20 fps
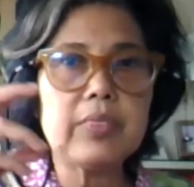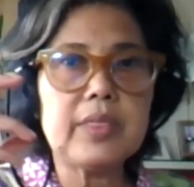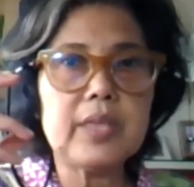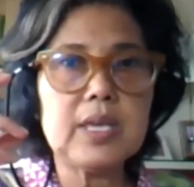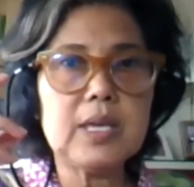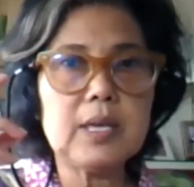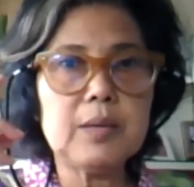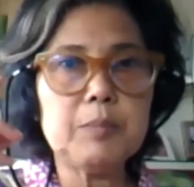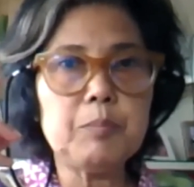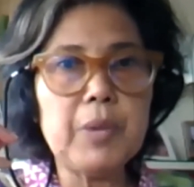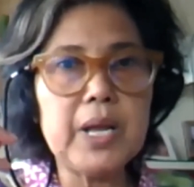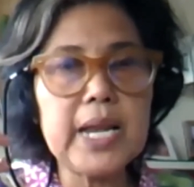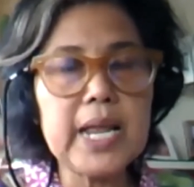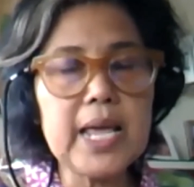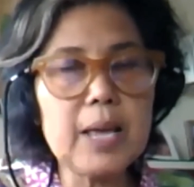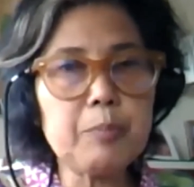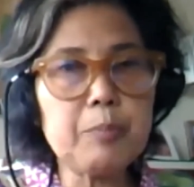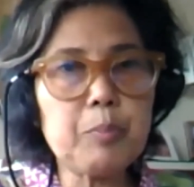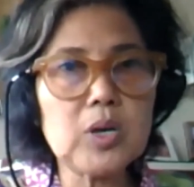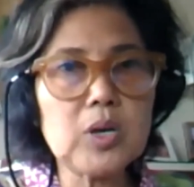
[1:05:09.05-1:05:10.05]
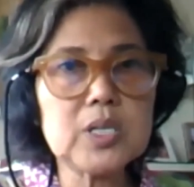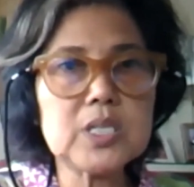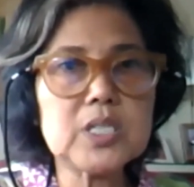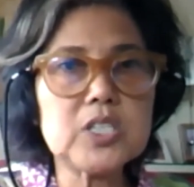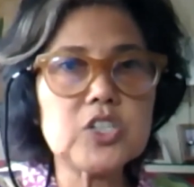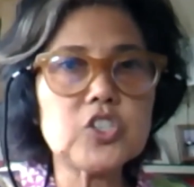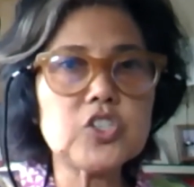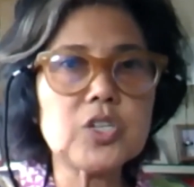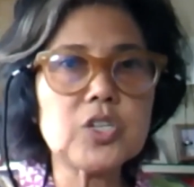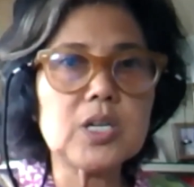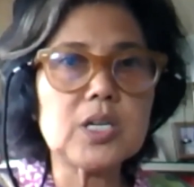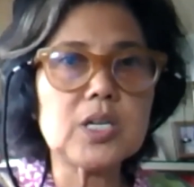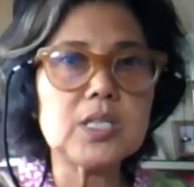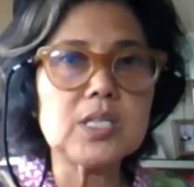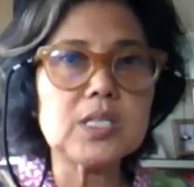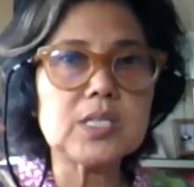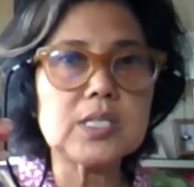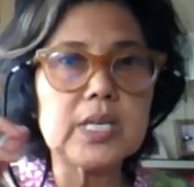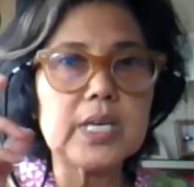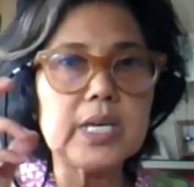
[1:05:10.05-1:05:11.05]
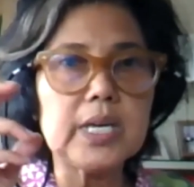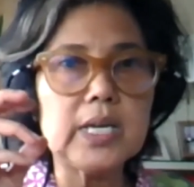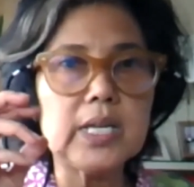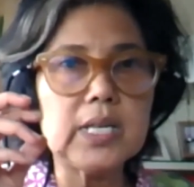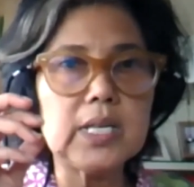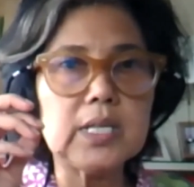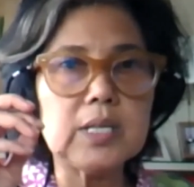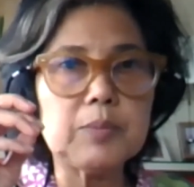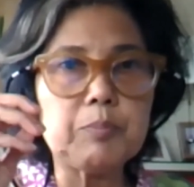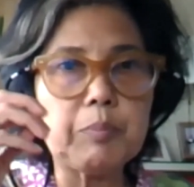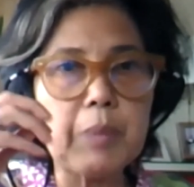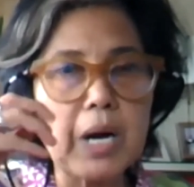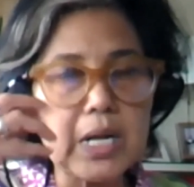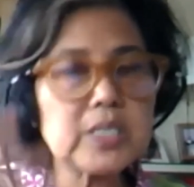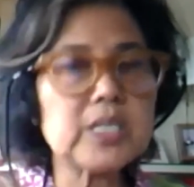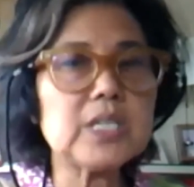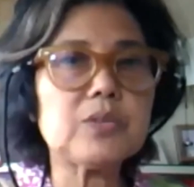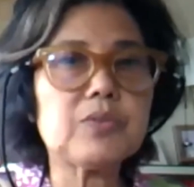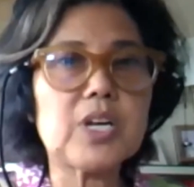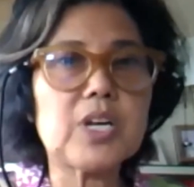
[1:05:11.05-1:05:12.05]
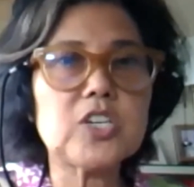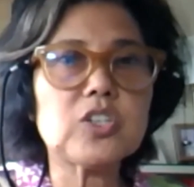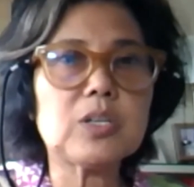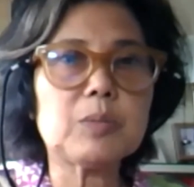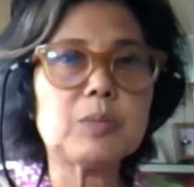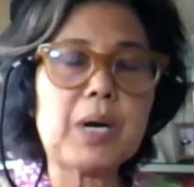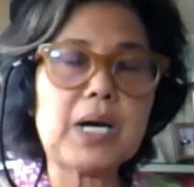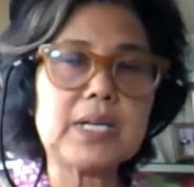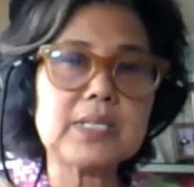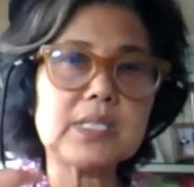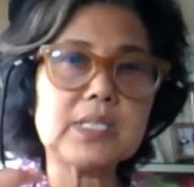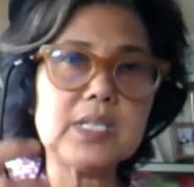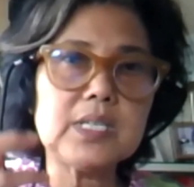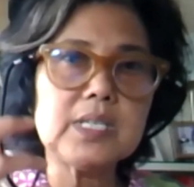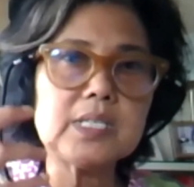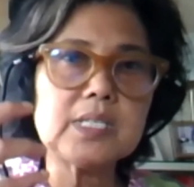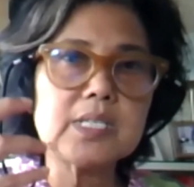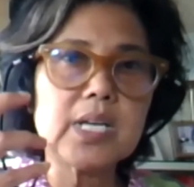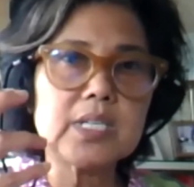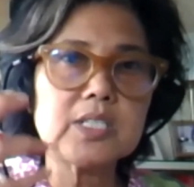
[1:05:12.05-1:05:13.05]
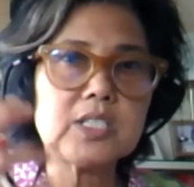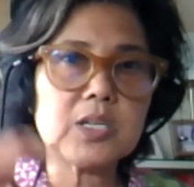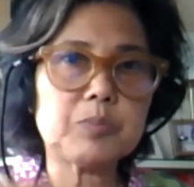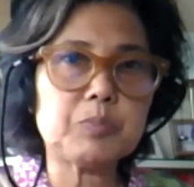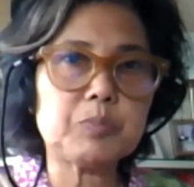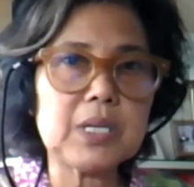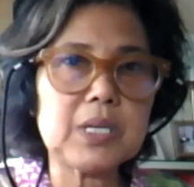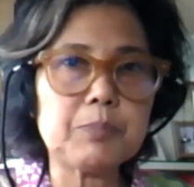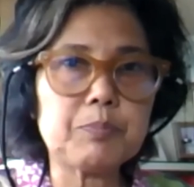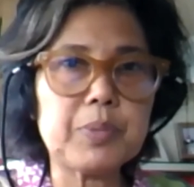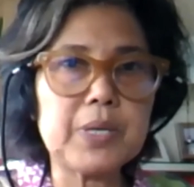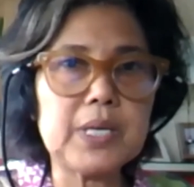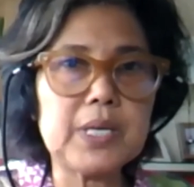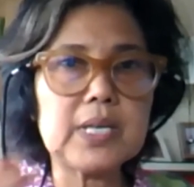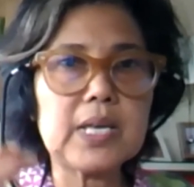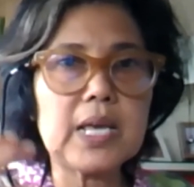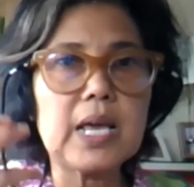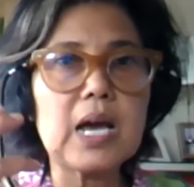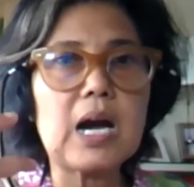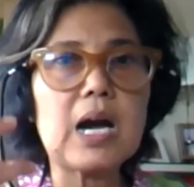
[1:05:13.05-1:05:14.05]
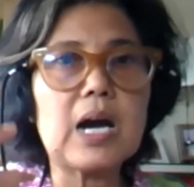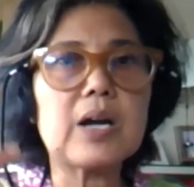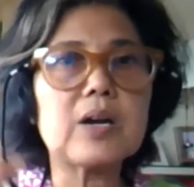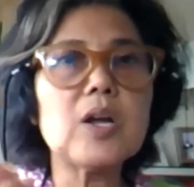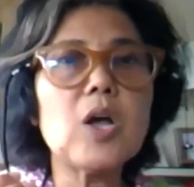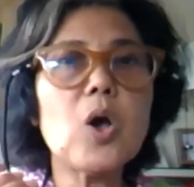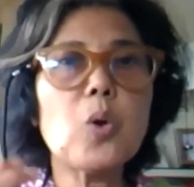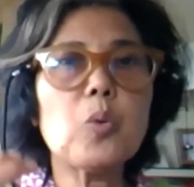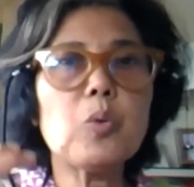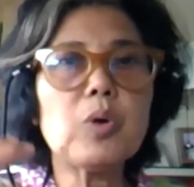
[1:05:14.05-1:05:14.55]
The Malay politicians in multiracial parties such as PKR